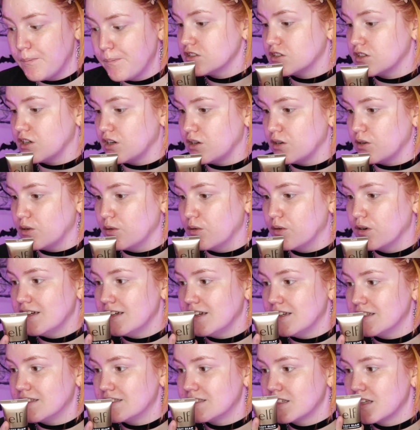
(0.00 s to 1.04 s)
So
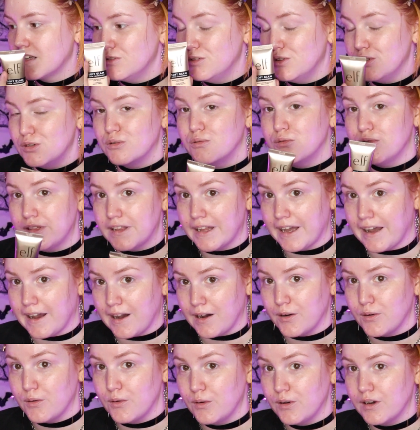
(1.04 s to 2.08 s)
it's noon
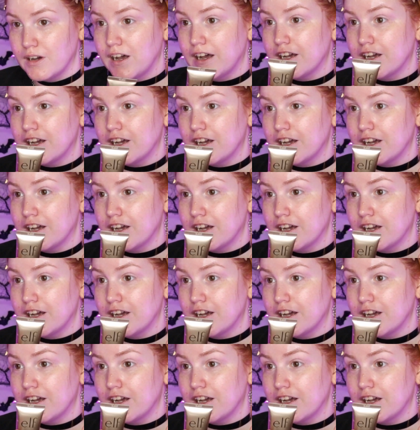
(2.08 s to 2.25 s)
now.